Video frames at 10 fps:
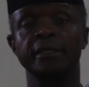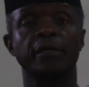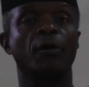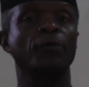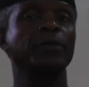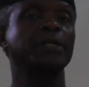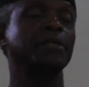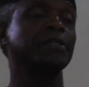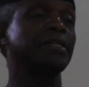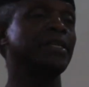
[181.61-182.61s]
he
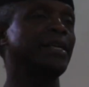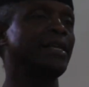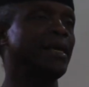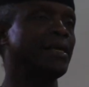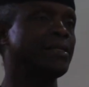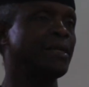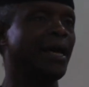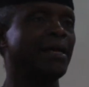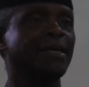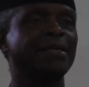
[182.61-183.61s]
courageously led
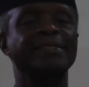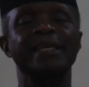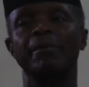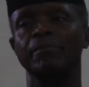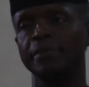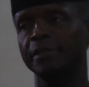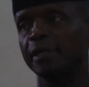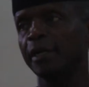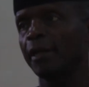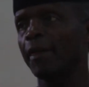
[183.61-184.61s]
an attempt
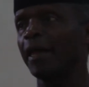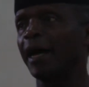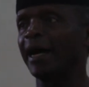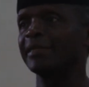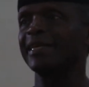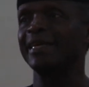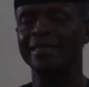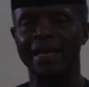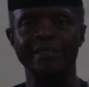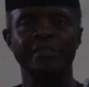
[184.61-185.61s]
at a
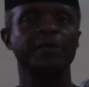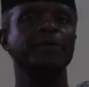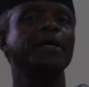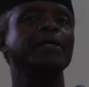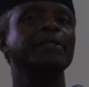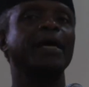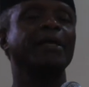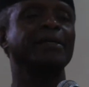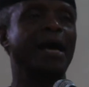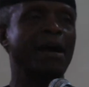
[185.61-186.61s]
Nigerian
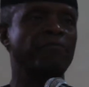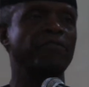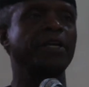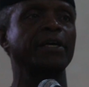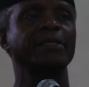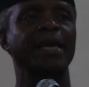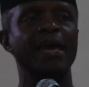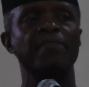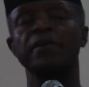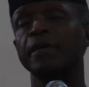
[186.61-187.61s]
and African
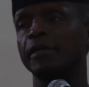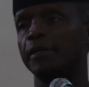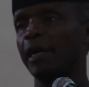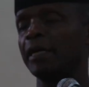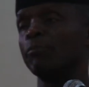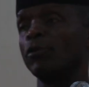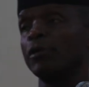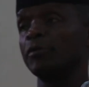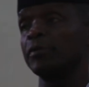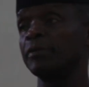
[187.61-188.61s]
ethical and
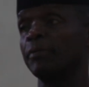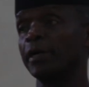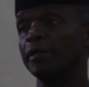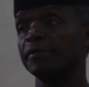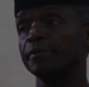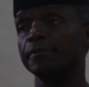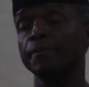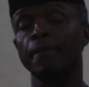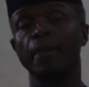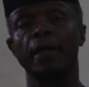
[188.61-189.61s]
moral rebirth.
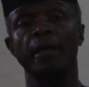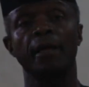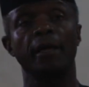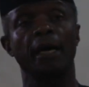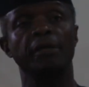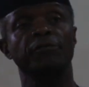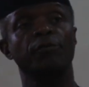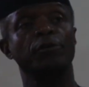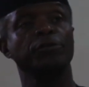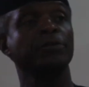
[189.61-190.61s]
And of
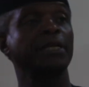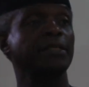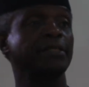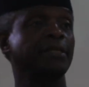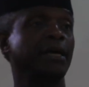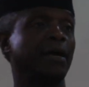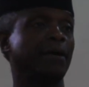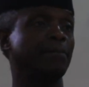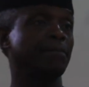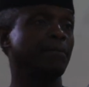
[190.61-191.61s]
course, today's
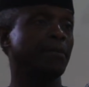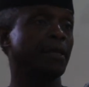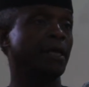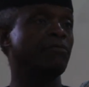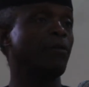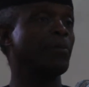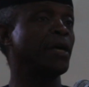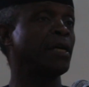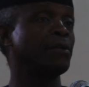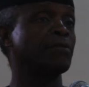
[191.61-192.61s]
chair and former
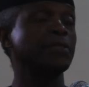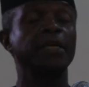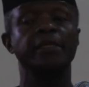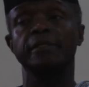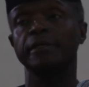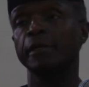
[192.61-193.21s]
head of state,